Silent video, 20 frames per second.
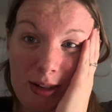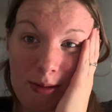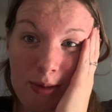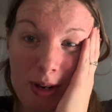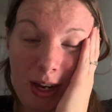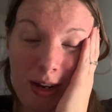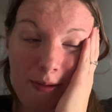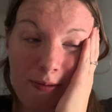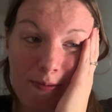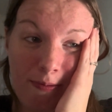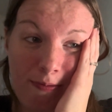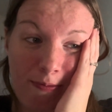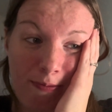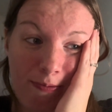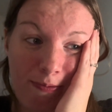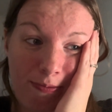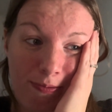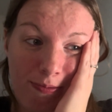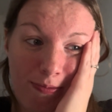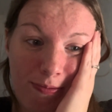me.
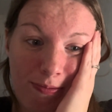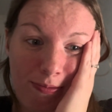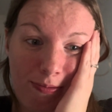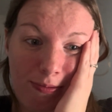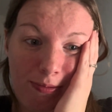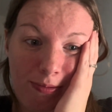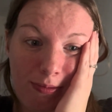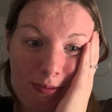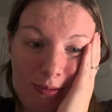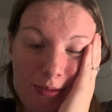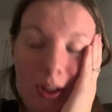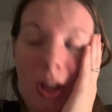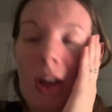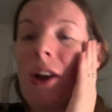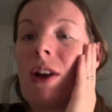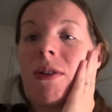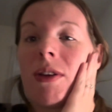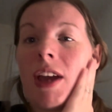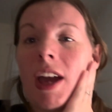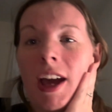
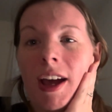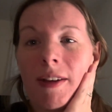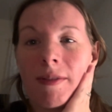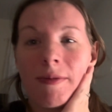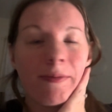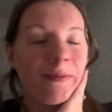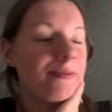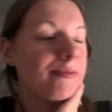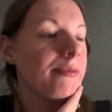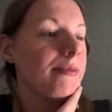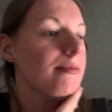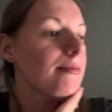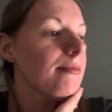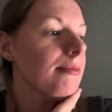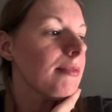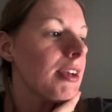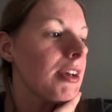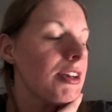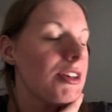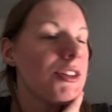Oh, yeah.
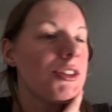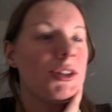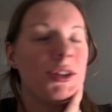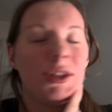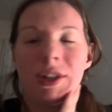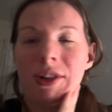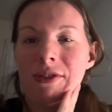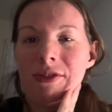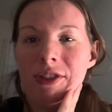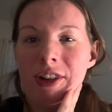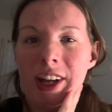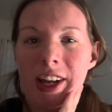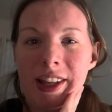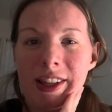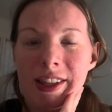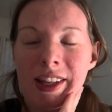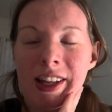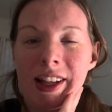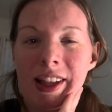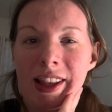So don't forget
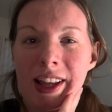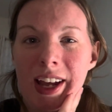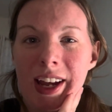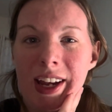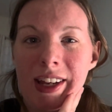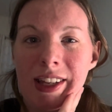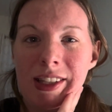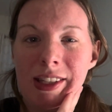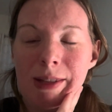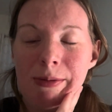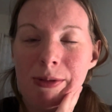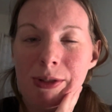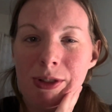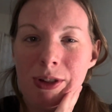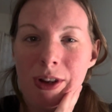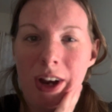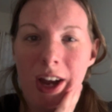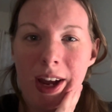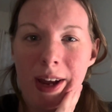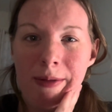to like,
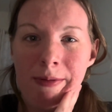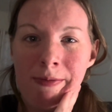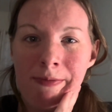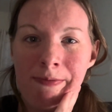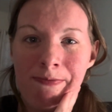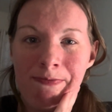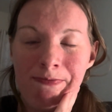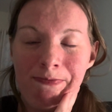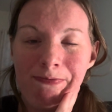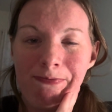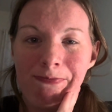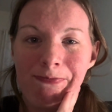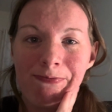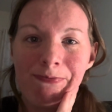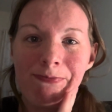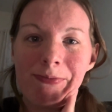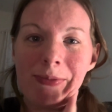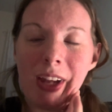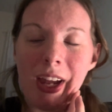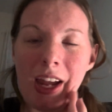subscribe,
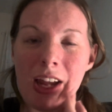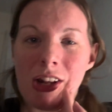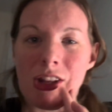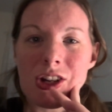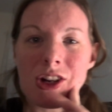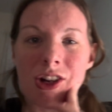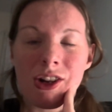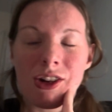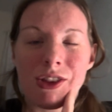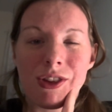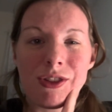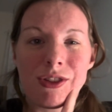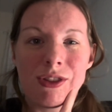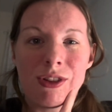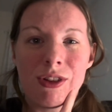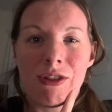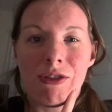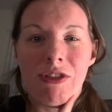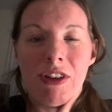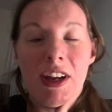and turn on those
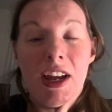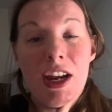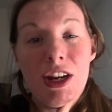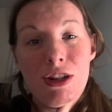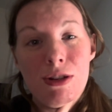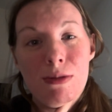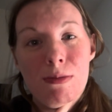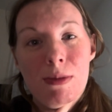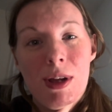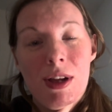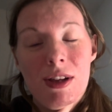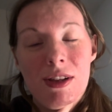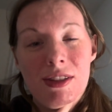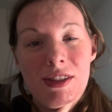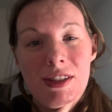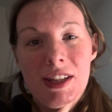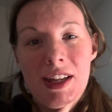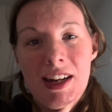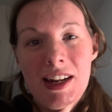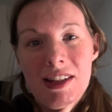notification
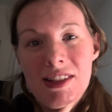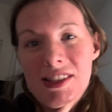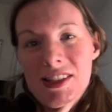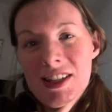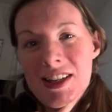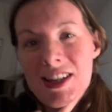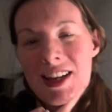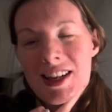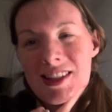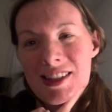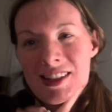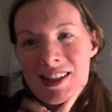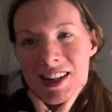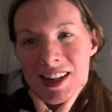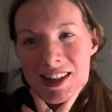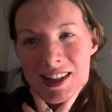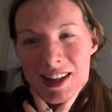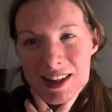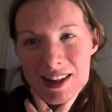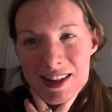bells. And I'll see you guys
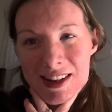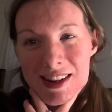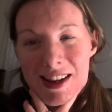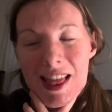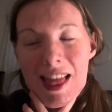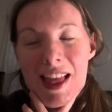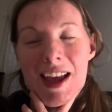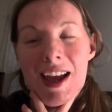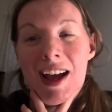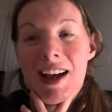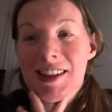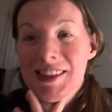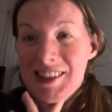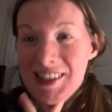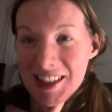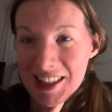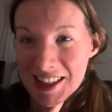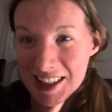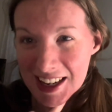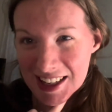
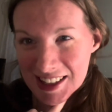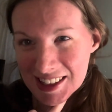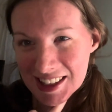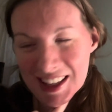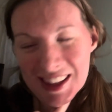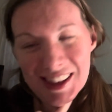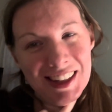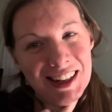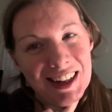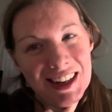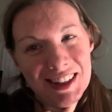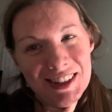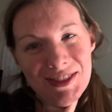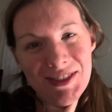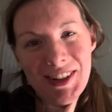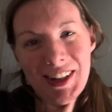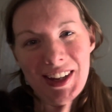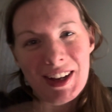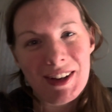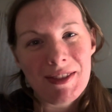in the next
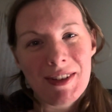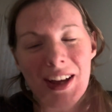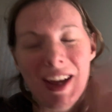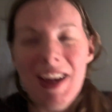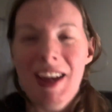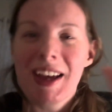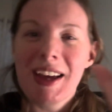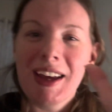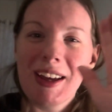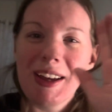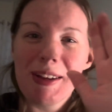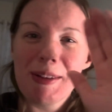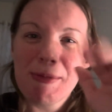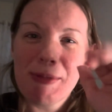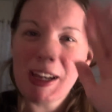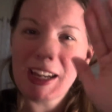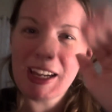video. Bye,